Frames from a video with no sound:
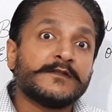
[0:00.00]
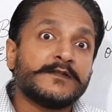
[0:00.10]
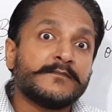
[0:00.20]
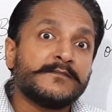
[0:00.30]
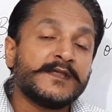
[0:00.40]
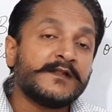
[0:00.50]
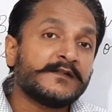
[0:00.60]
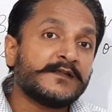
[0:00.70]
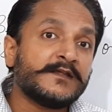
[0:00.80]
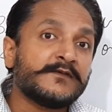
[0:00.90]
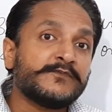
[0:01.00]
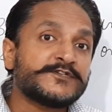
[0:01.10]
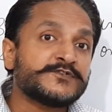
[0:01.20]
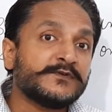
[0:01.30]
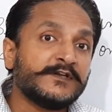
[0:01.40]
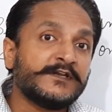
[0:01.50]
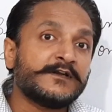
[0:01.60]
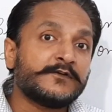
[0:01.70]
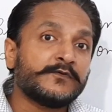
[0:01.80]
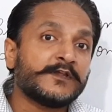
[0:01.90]
the main thing which you
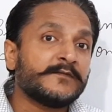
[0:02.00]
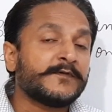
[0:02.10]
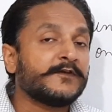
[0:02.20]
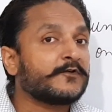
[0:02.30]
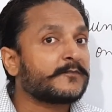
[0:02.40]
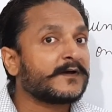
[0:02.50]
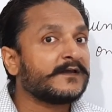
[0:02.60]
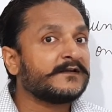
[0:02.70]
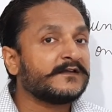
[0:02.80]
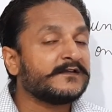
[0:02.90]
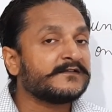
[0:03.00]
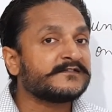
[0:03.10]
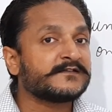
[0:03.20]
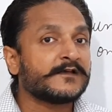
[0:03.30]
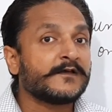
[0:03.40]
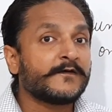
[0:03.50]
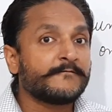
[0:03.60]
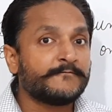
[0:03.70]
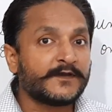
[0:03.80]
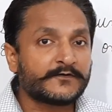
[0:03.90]
need to keep in your mind is
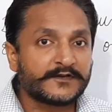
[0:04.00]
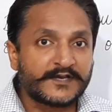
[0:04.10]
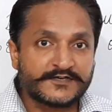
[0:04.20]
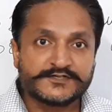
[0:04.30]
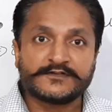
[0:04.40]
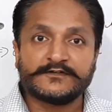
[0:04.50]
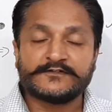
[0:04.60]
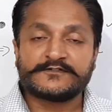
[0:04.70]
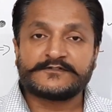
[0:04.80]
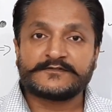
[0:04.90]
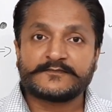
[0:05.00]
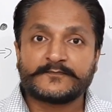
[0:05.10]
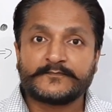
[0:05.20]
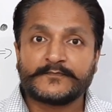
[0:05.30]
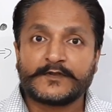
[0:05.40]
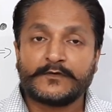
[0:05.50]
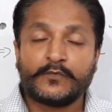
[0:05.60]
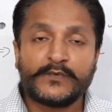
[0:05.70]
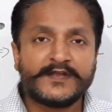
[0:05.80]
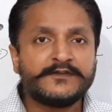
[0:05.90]
variations.
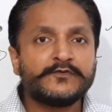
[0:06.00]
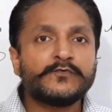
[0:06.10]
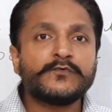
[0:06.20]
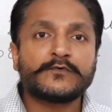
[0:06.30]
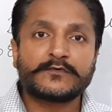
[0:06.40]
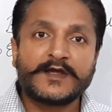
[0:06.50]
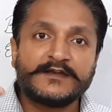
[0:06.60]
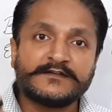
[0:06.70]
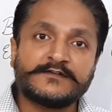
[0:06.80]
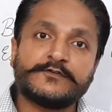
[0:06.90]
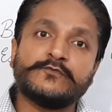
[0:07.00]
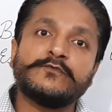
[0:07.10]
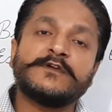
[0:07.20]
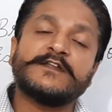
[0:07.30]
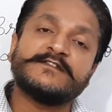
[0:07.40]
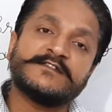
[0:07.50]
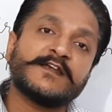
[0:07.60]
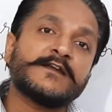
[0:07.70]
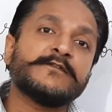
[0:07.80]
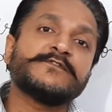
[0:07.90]
When you write two
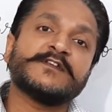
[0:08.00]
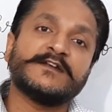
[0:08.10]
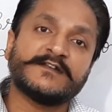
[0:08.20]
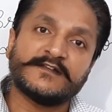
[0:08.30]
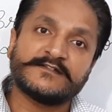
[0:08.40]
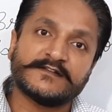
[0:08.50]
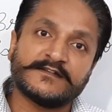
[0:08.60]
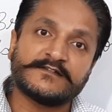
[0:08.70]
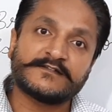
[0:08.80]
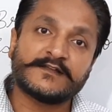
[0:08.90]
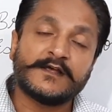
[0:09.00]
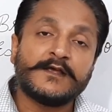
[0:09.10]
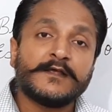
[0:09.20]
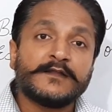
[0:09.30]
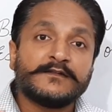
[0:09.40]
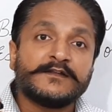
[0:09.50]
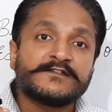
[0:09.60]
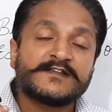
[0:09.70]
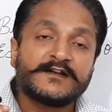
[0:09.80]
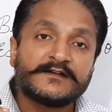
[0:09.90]
consecutive sentences, the
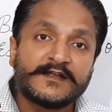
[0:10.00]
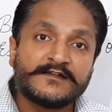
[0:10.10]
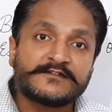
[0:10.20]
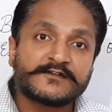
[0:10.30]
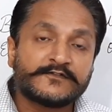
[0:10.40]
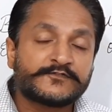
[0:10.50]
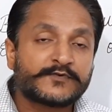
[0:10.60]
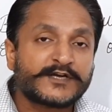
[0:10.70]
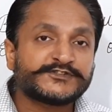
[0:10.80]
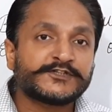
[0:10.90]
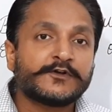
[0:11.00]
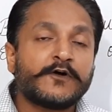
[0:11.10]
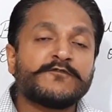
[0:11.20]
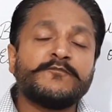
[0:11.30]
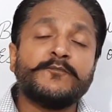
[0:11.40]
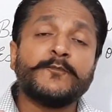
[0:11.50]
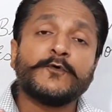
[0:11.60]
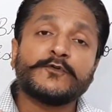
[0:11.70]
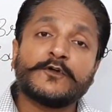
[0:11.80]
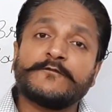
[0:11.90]
sentence construction of
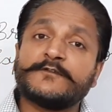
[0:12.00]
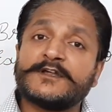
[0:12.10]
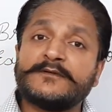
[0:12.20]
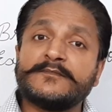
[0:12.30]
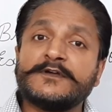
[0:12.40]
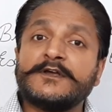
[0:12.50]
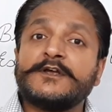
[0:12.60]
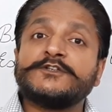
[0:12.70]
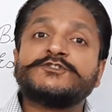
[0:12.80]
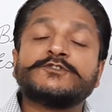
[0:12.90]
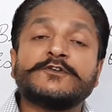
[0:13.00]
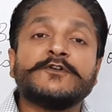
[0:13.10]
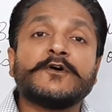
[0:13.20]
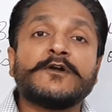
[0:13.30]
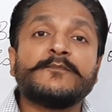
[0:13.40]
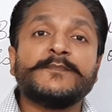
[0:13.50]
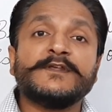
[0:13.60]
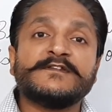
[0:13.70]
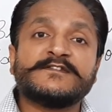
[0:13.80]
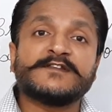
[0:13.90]
both of them should not
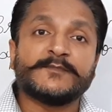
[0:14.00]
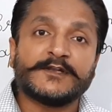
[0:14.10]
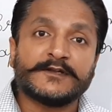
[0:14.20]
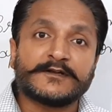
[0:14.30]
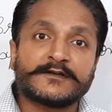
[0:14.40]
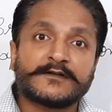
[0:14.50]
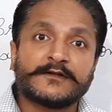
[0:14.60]
be similar.